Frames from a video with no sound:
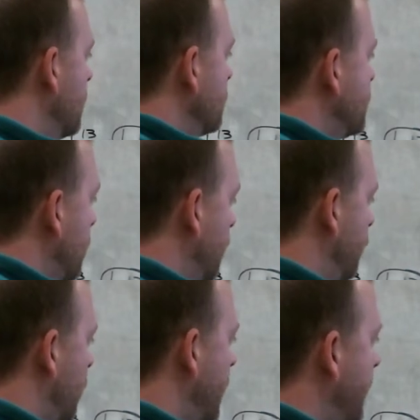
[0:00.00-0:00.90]
So we
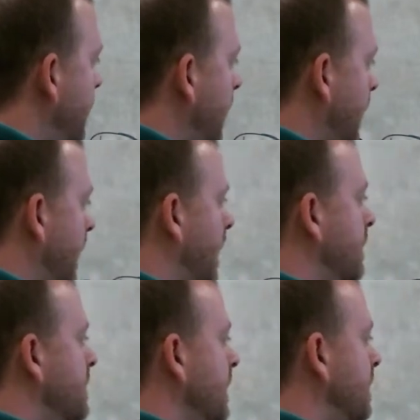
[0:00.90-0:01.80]
went ahead
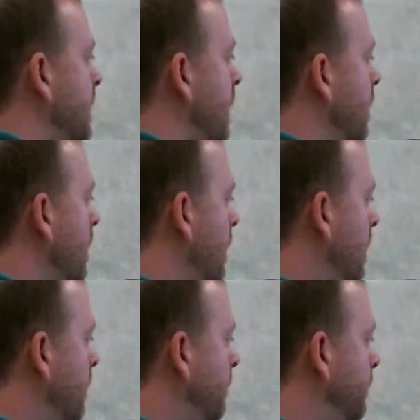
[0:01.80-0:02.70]
and taken care
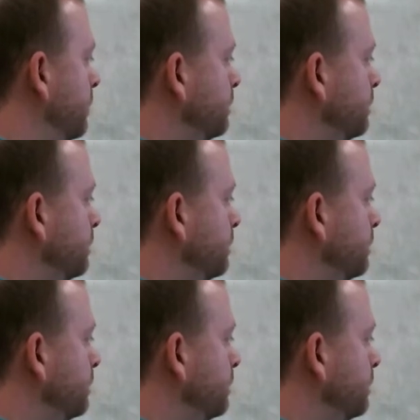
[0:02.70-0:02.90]
of